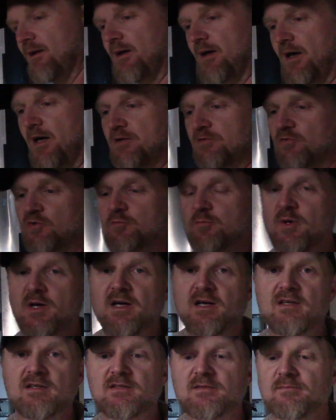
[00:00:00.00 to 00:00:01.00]
extra
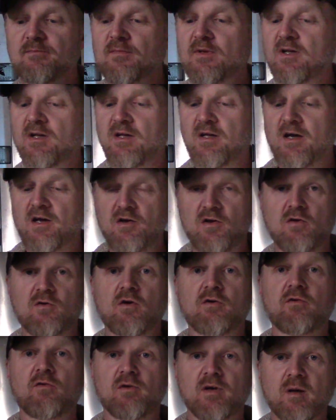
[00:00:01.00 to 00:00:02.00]
space, and
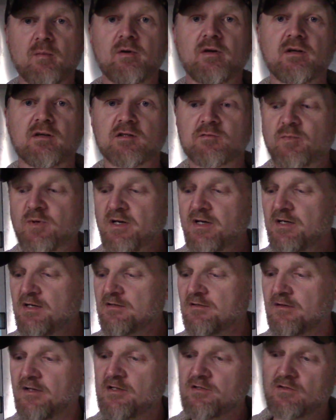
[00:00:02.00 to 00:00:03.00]
you're limited in
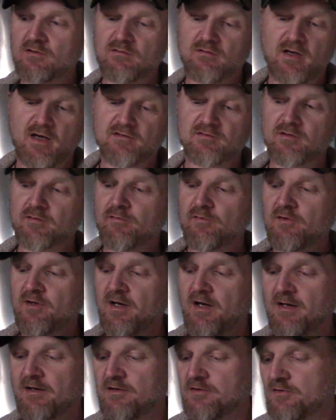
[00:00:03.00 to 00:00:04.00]
space, and these are excellent for
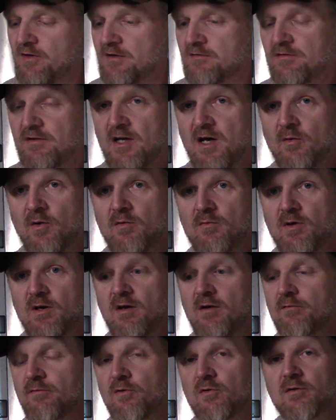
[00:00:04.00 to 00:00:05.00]
that. These are excellent all year
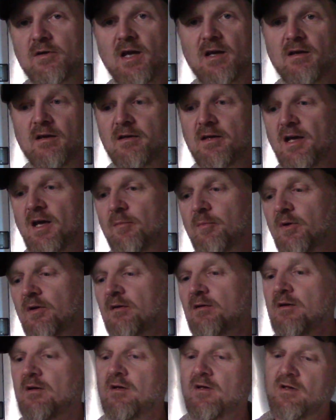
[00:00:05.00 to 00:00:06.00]
round for taking
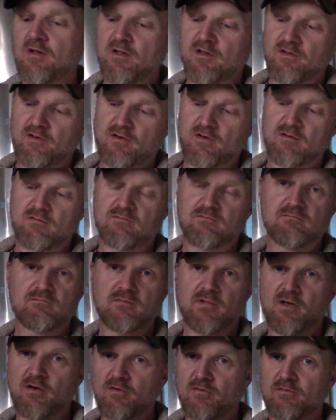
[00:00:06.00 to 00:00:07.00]
camping. They're
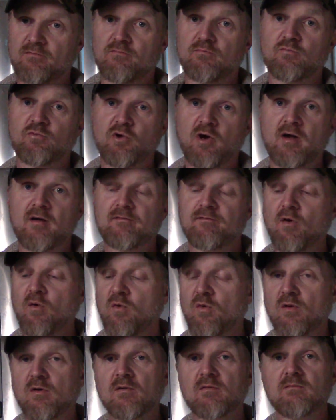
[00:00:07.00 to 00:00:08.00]
great
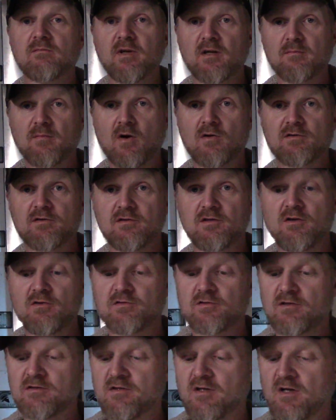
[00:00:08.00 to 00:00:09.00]
for emergency
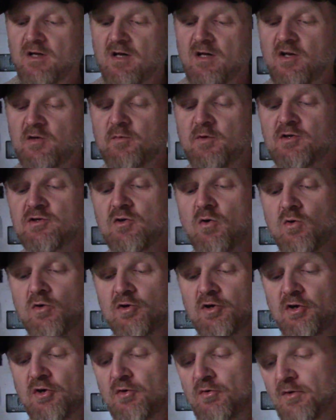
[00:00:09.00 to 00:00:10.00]
usage. Just be sure
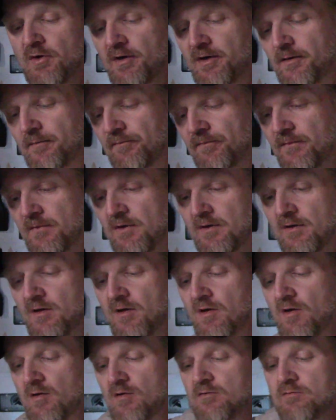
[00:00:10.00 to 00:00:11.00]
to
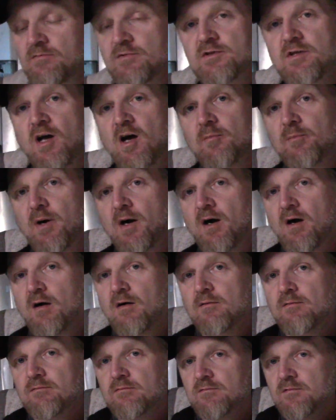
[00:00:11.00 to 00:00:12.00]

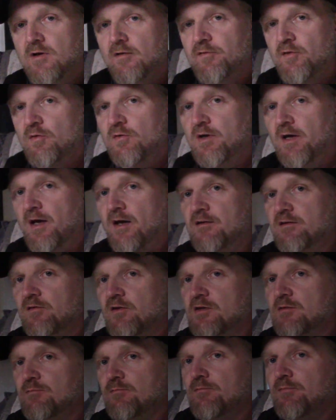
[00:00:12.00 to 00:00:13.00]
stockpile a few cans of
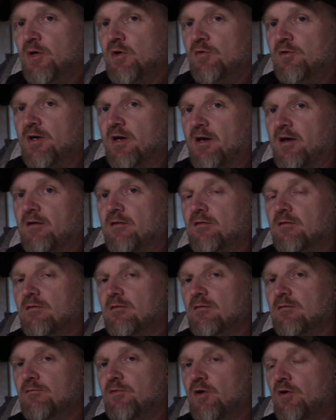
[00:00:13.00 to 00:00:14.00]
this butane
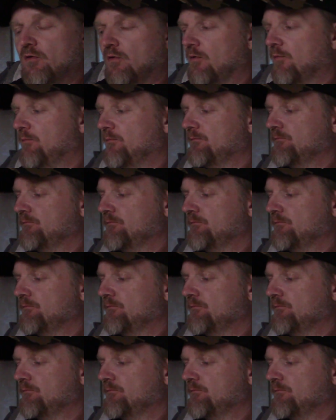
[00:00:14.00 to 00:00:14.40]
fuel.